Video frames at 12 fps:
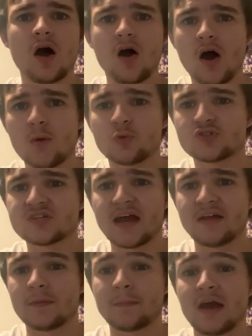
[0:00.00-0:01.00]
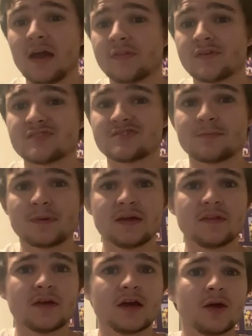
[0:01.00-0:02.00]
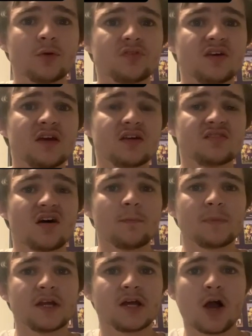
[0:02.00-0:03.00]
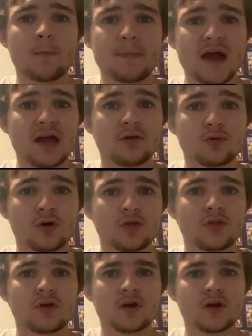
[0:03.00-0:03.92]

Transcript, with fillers: I would take the Panthers to beat the Eels here, so I'm going to go Penrith